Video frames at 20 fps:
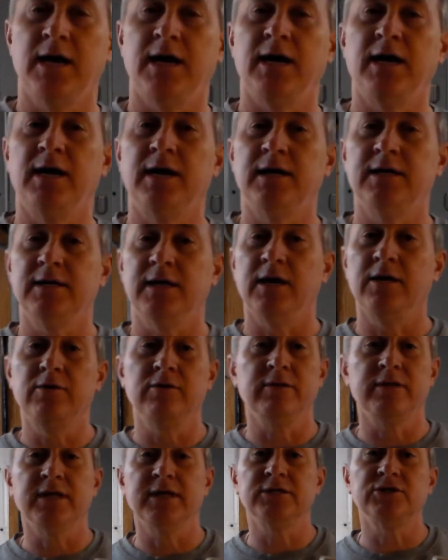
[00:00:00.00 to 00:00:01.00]

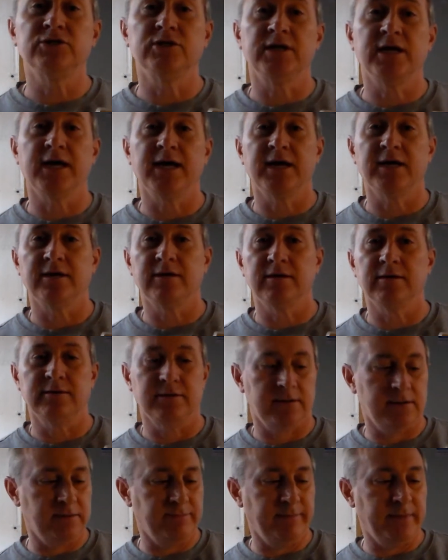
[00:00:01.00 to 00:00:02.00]
Other things you can't
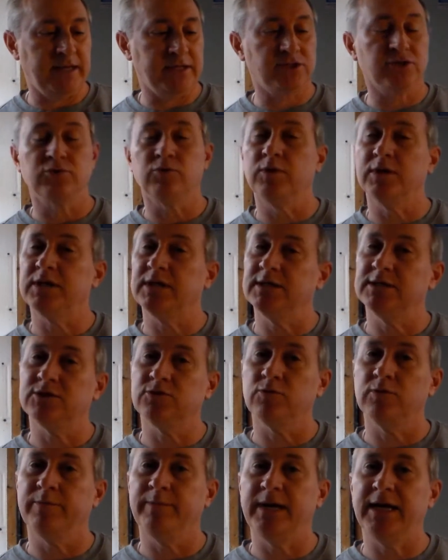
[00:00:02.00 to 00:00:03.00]
measure with
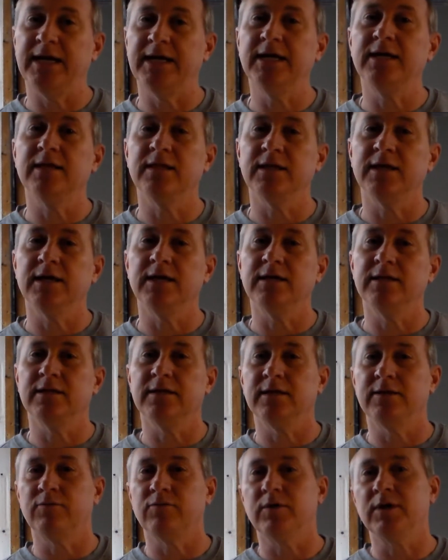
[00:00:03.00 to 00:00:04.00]
this would be anything
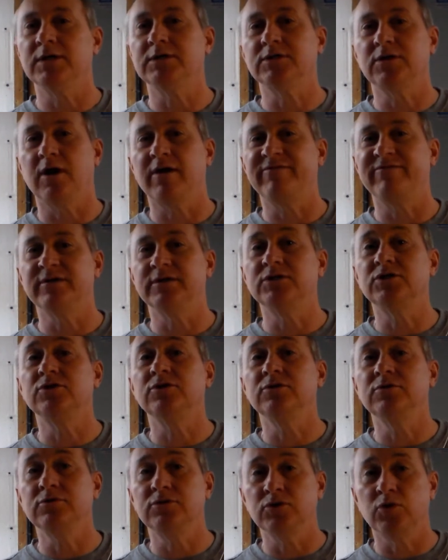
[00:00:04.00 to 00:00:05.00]
that runs off a
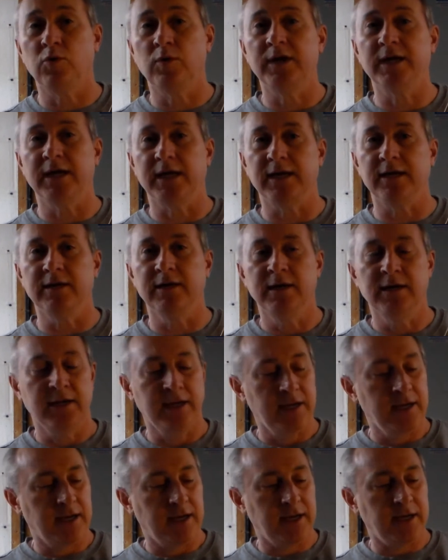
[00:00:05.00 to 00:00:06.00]
220.
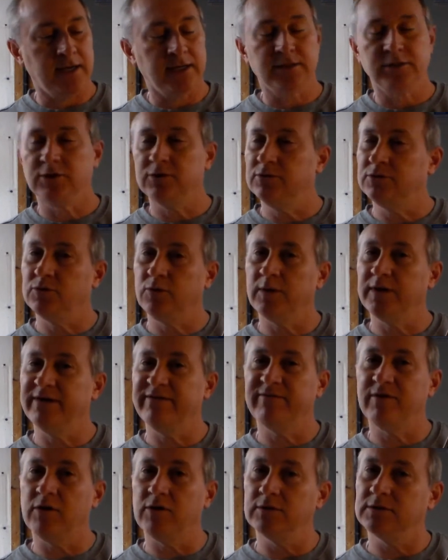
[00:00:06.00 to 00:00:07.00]

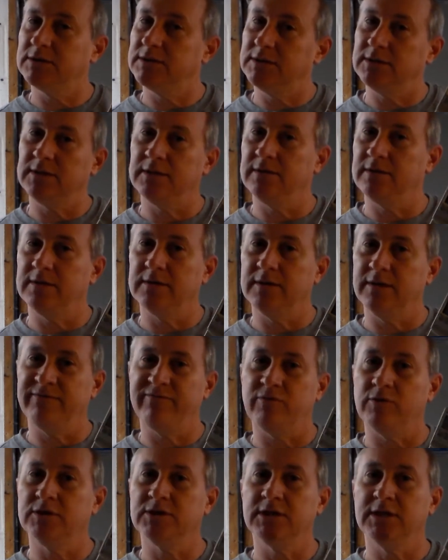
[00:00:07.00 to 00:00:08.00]
220 volts,
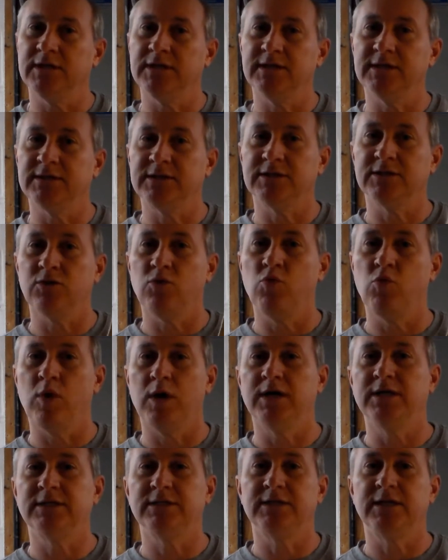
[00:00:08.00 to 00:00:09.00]
unfortunately this is a
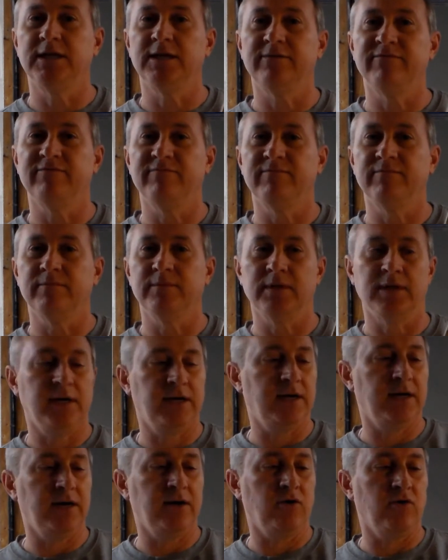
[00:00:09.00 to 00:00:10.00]
110
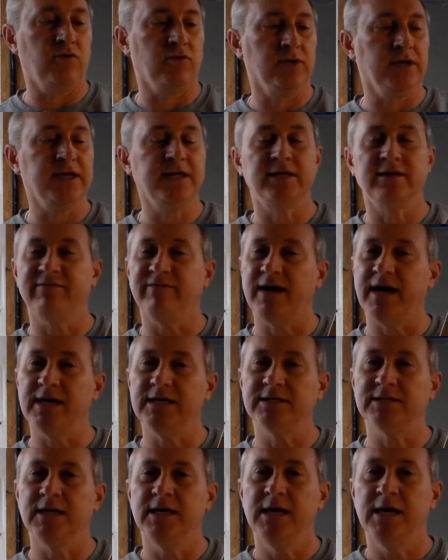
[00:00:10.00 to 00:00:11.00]
only
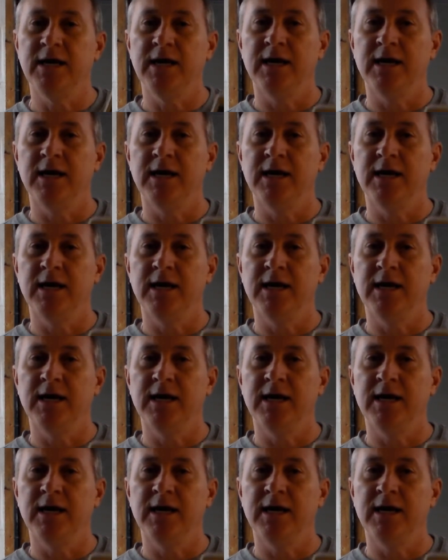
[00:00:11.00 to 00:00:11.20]
device.